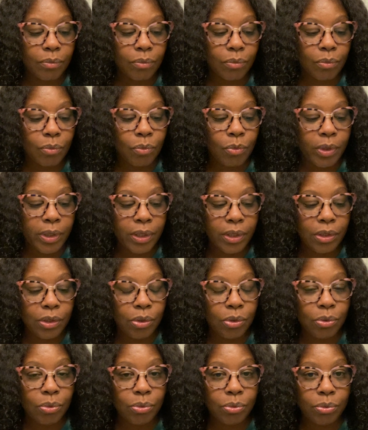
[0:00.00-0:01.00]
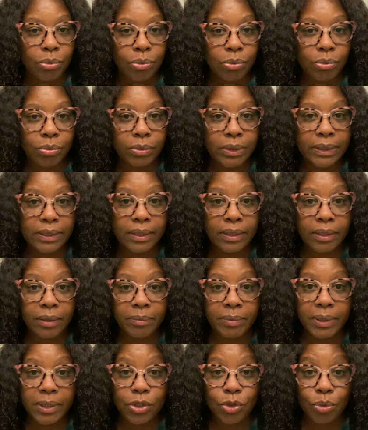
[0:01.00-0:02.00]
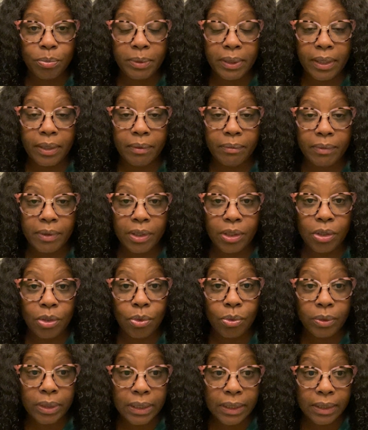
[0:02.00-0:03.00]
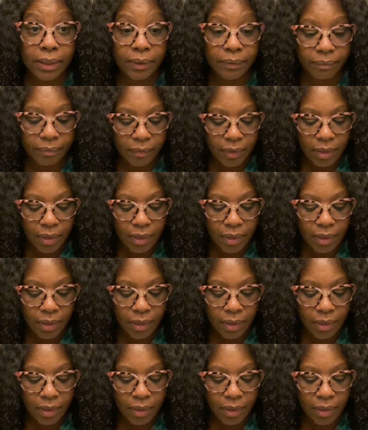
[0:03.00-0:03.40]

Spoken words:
When you study to become a yogi,